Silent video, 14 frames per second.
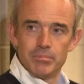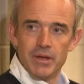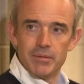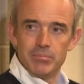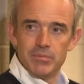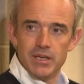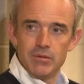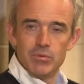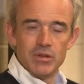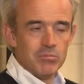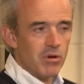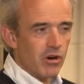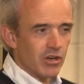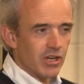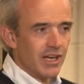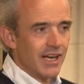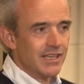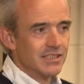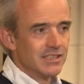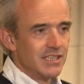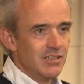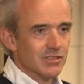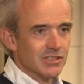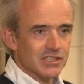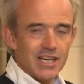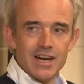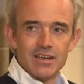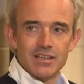Uh, he'd win Morgianas here to
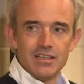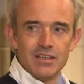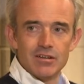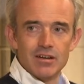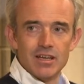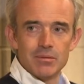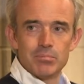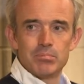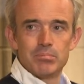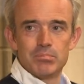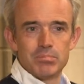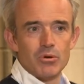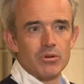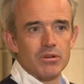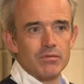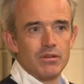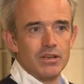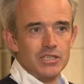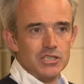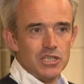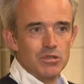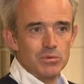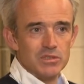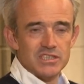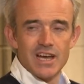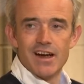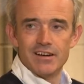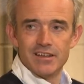start of the year. Like, mm. Hurricane Fly's year would
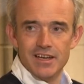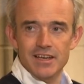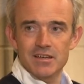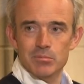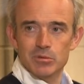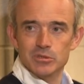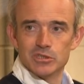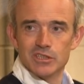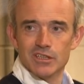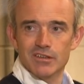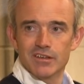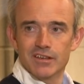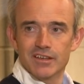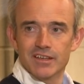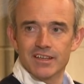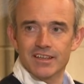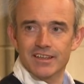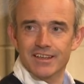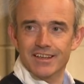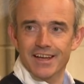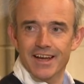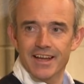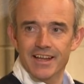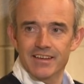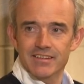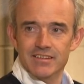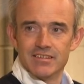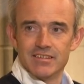start and end in Punchestown. Yeah,
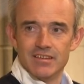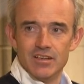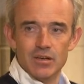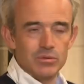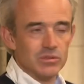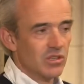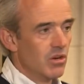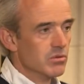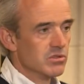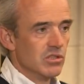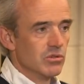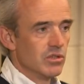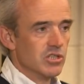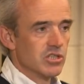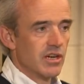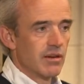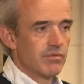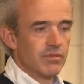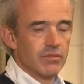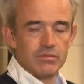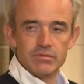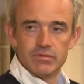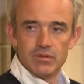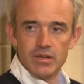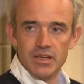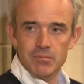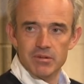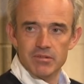and yeah. you know, it was always a lucky track for, for
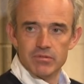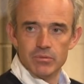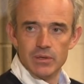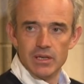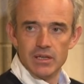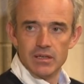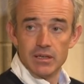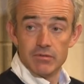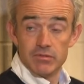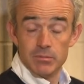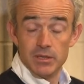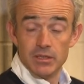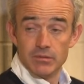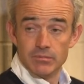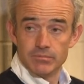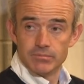him and for Willie and for me.